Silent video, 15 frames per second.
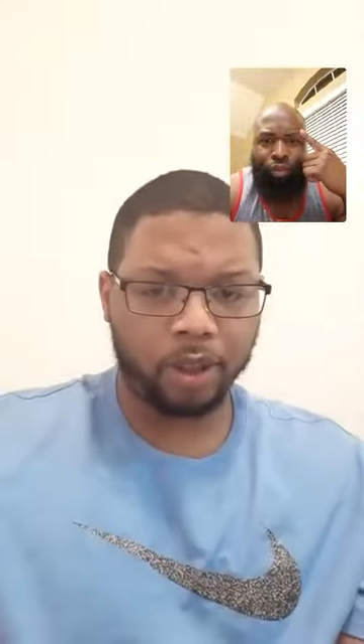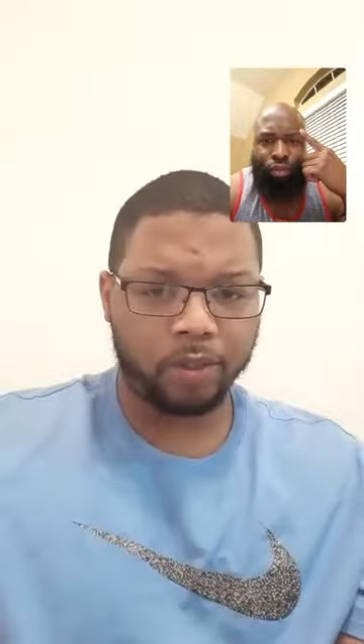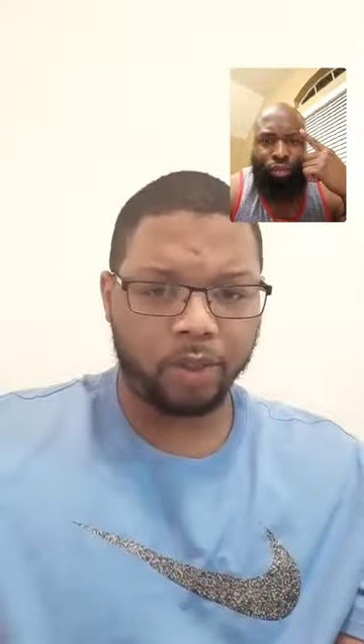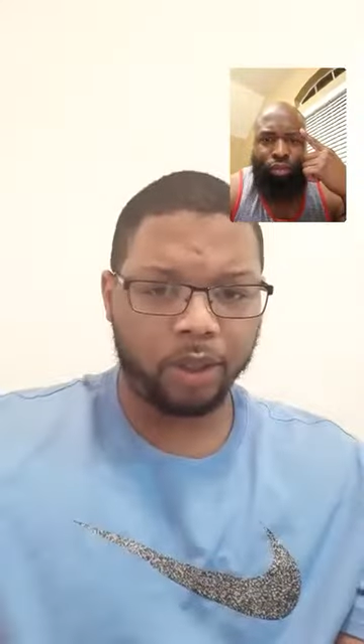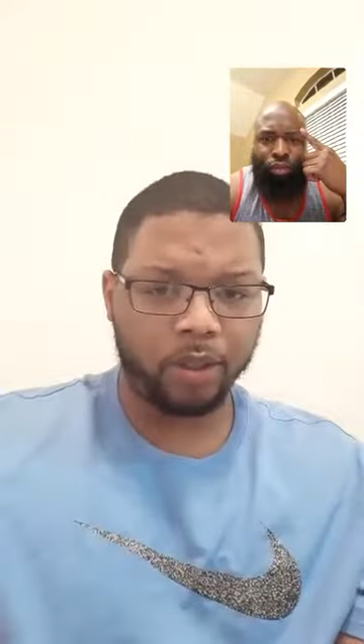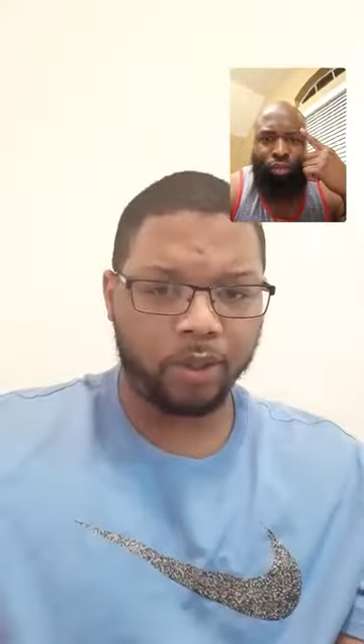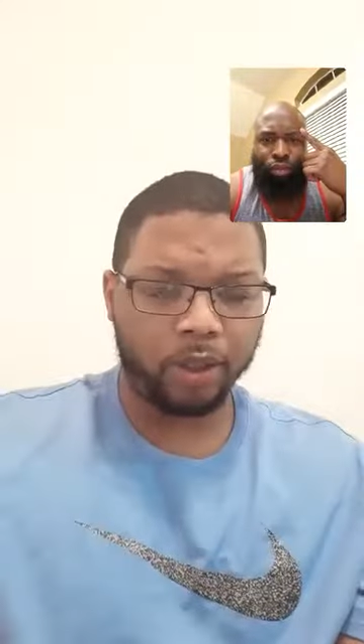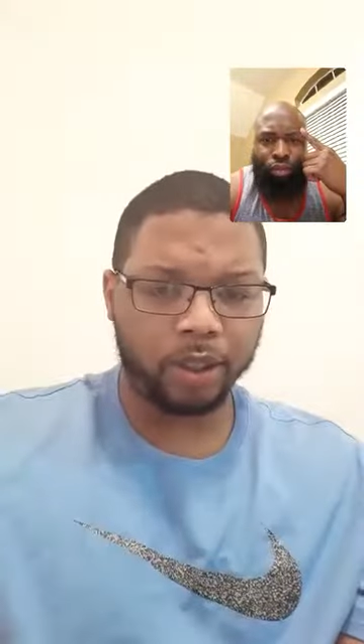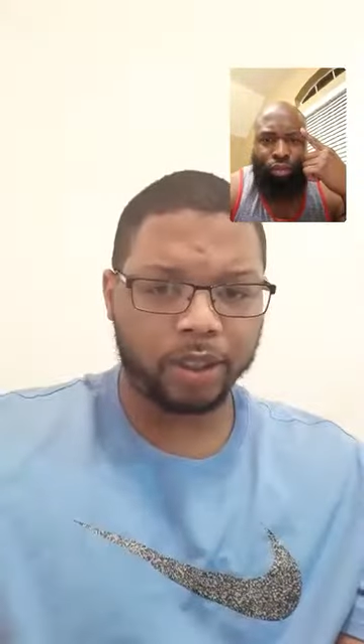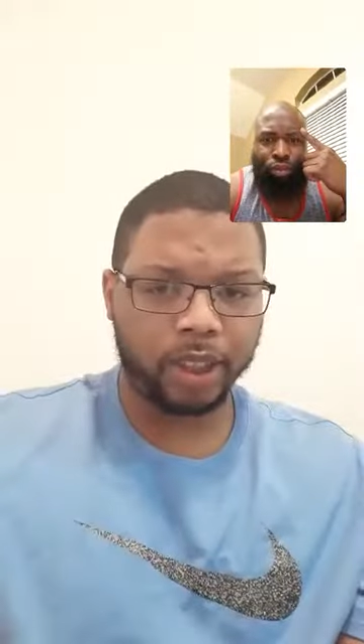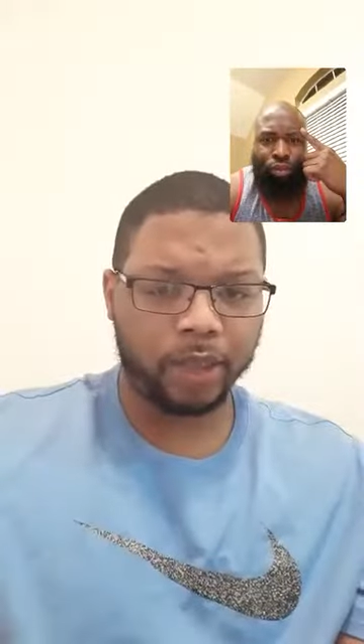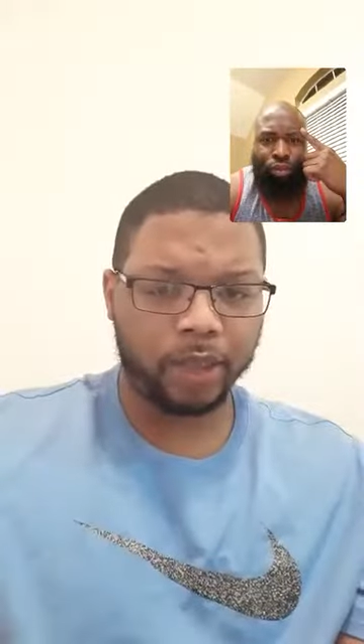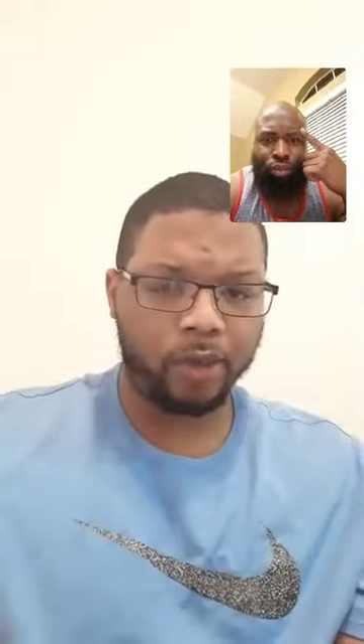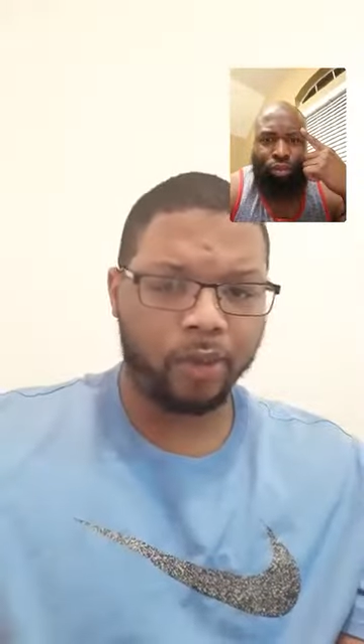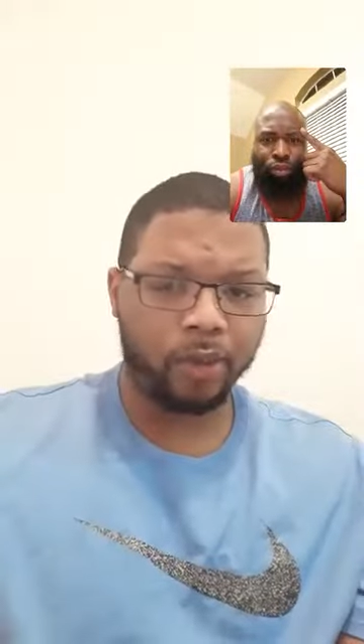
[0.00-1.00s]
we'll say
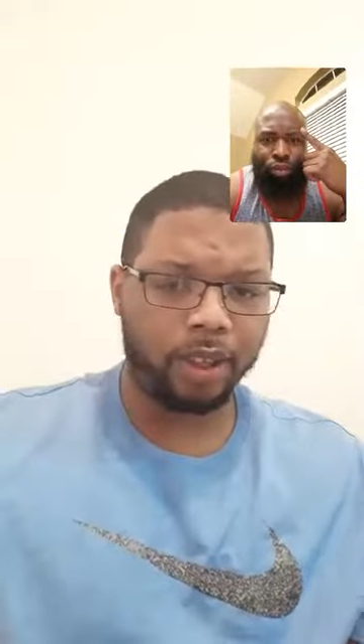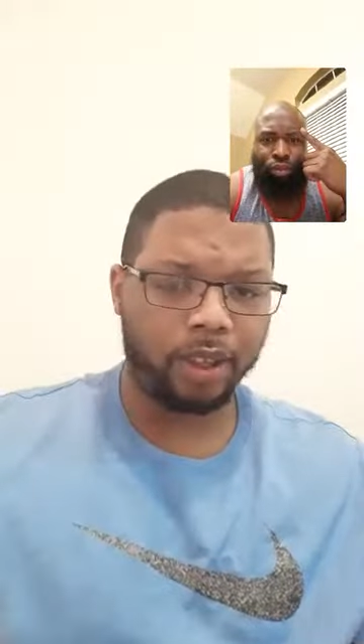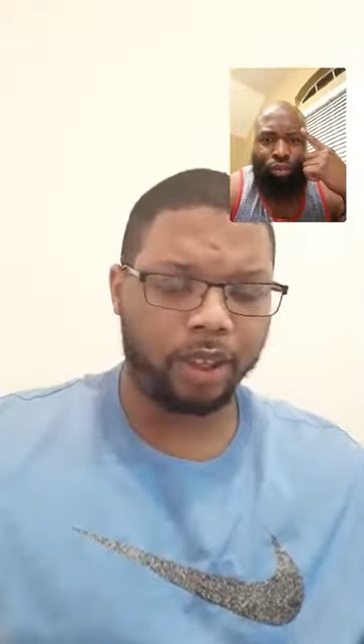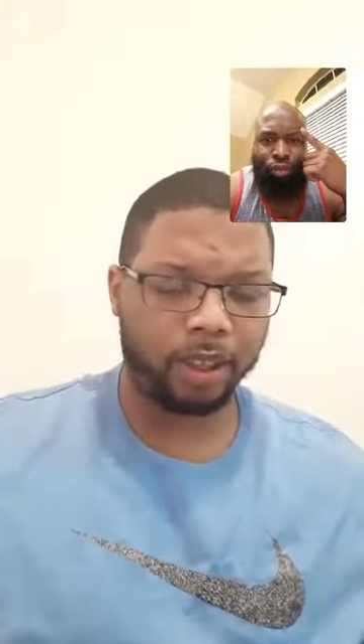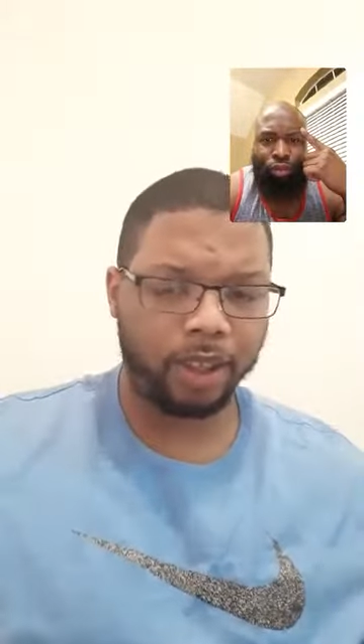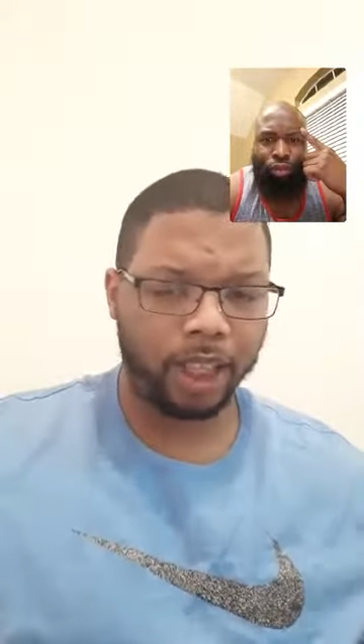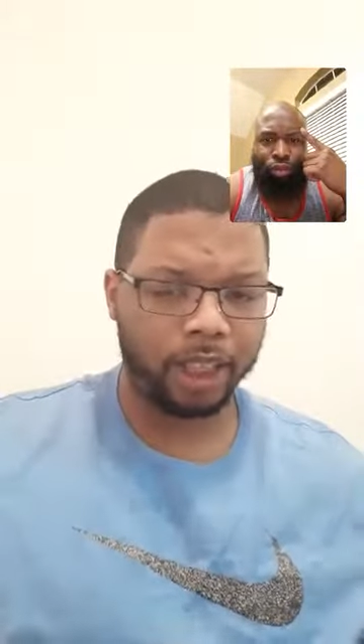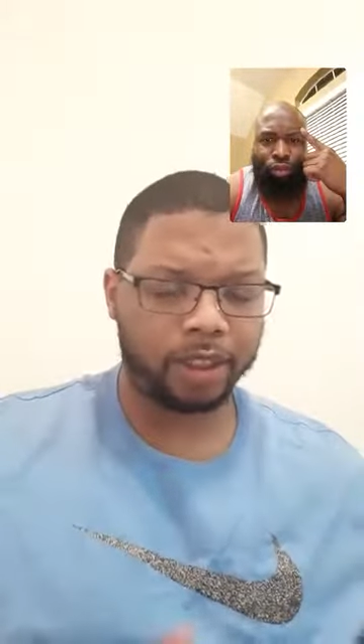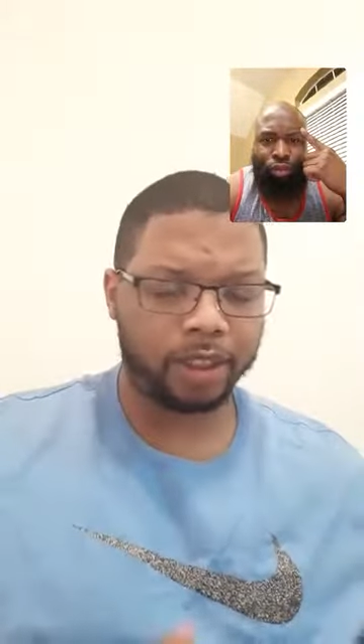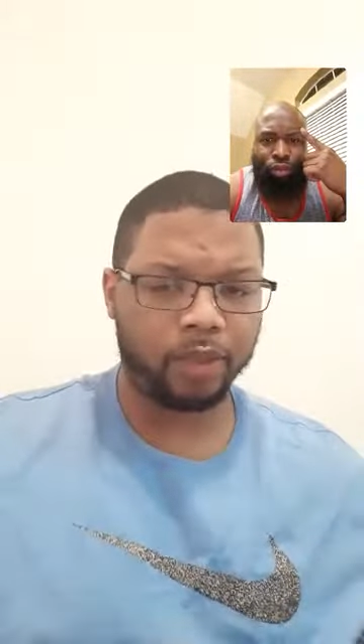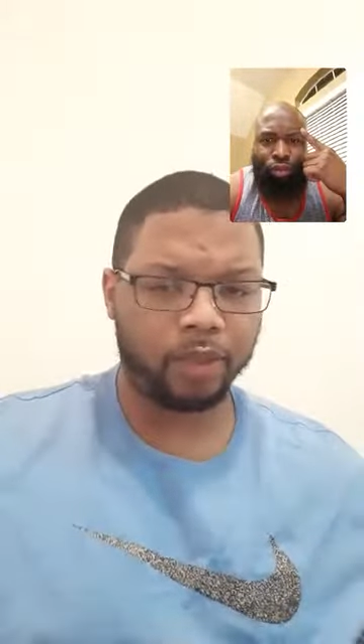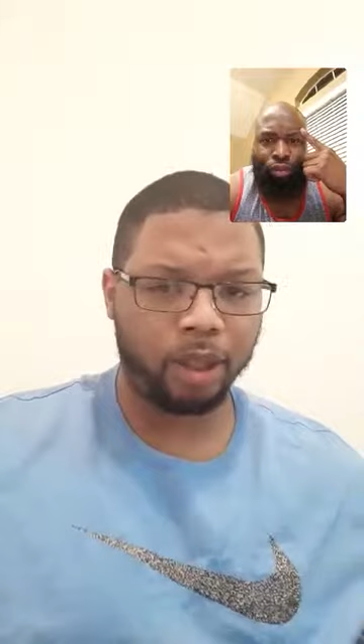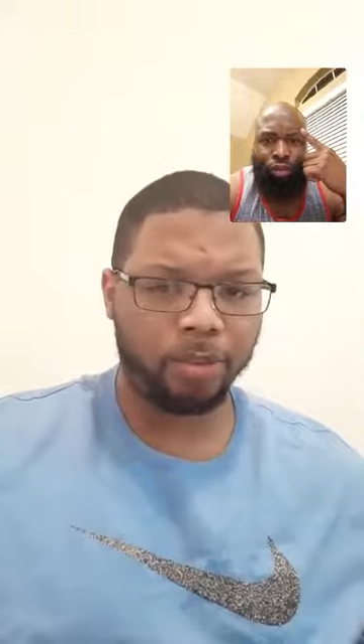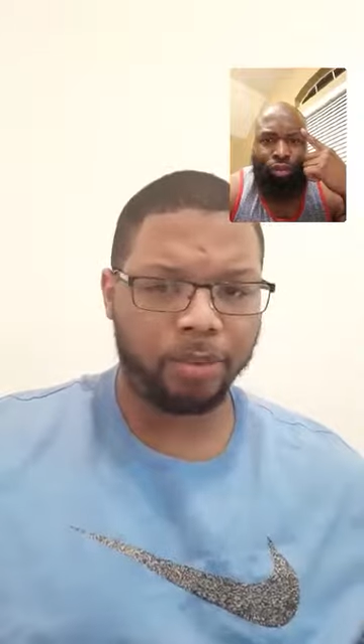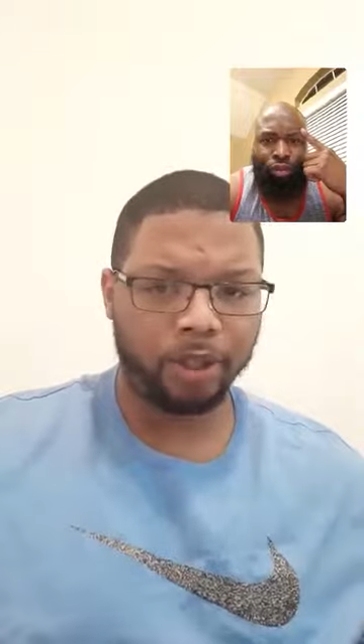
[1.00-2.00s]
we want the classy
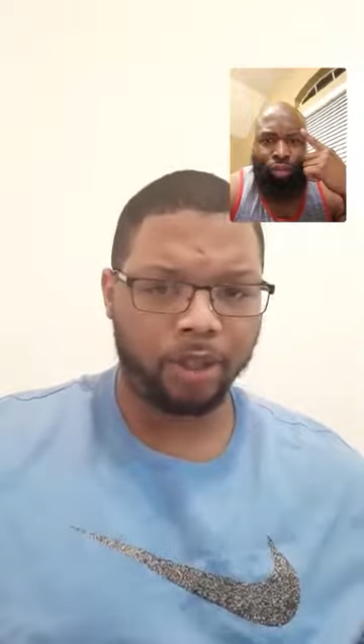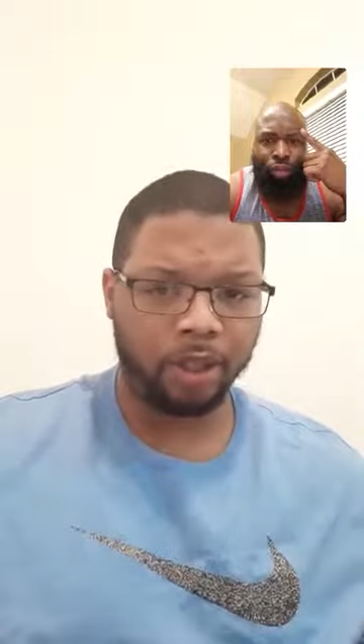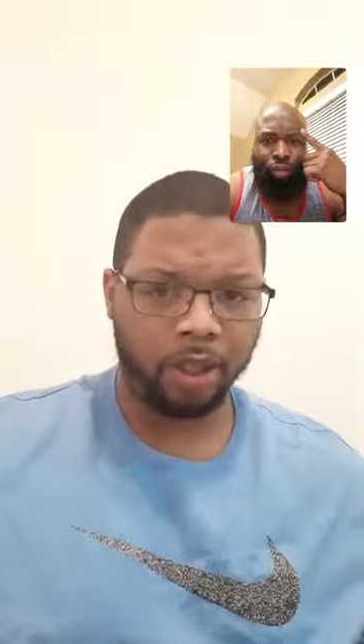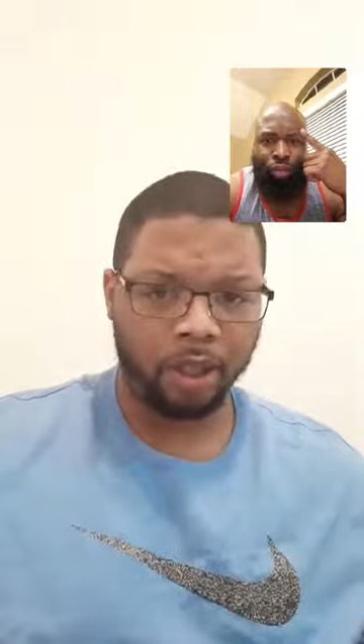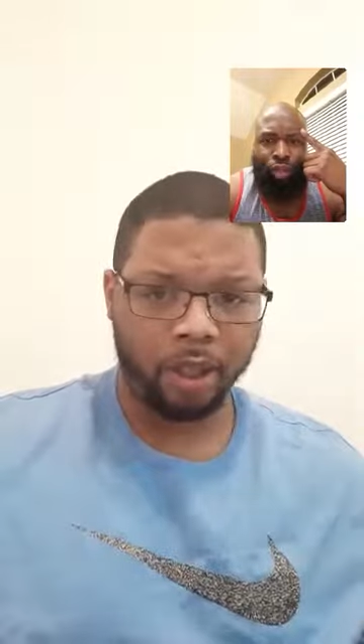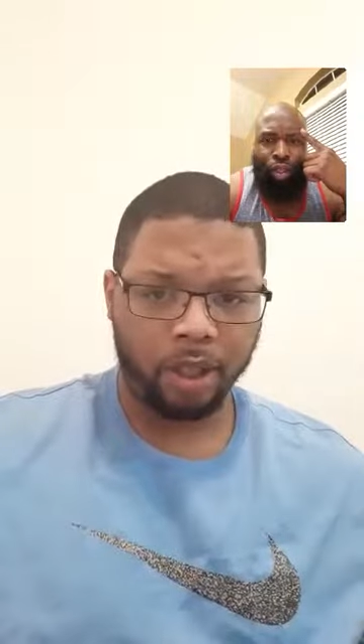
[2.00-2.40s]
woman,